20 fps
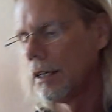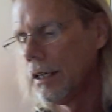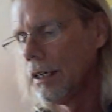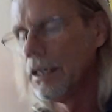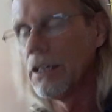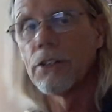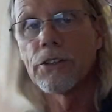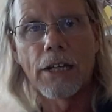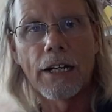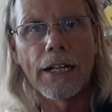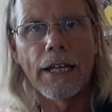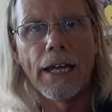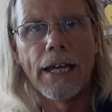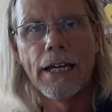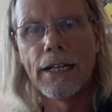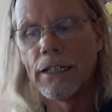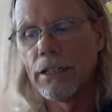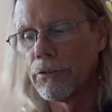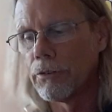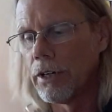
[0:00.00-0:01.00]
You know, it's kind of
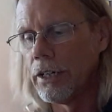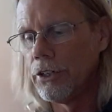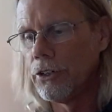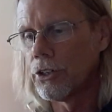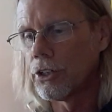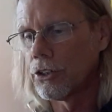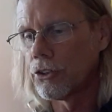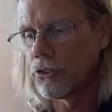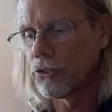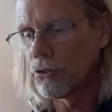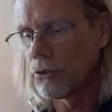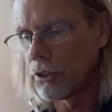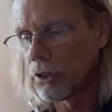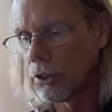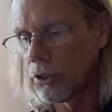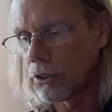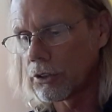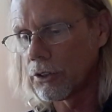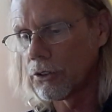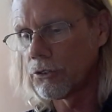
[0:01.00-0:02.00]
handy, right? You can just sort of
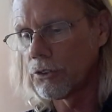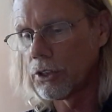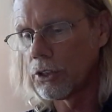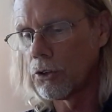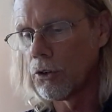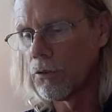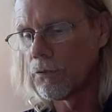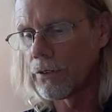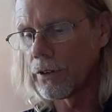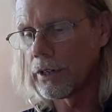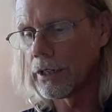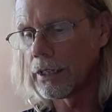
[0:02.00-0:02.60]
look this thing over